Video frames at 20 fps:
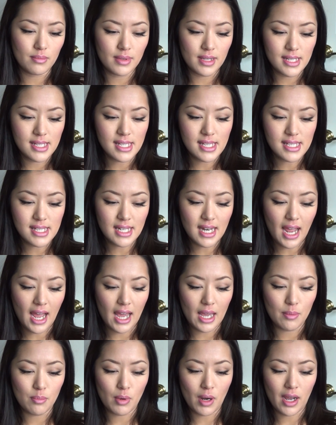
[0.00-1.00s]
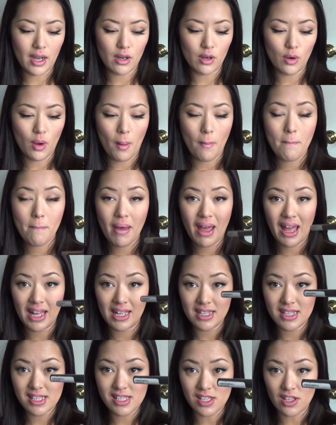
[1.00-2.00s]
This is an eyebrow
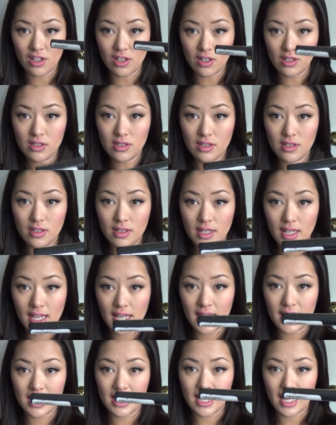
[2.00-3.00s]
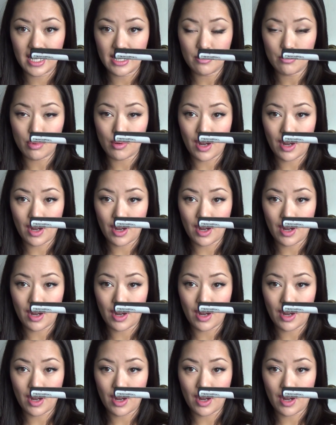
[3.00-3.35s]
pencil in light